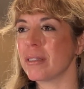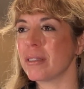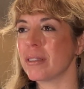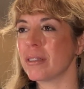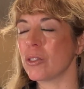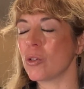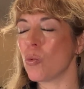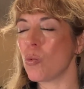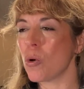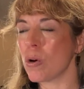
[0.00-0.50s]

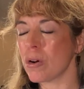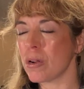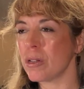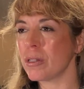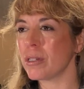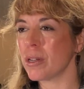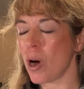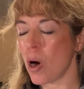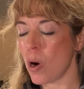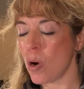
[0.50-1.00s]
the
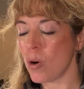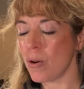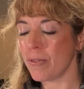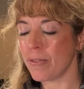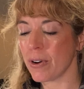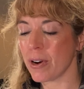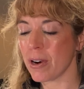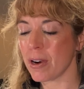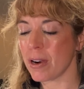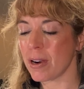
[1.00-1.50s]
world
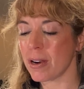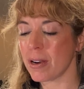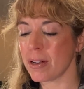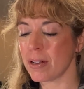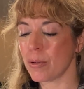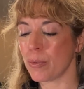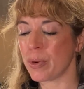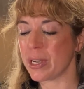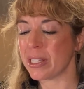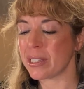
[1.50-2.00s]

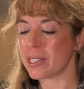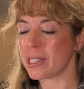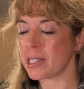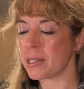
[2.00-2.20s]
over, we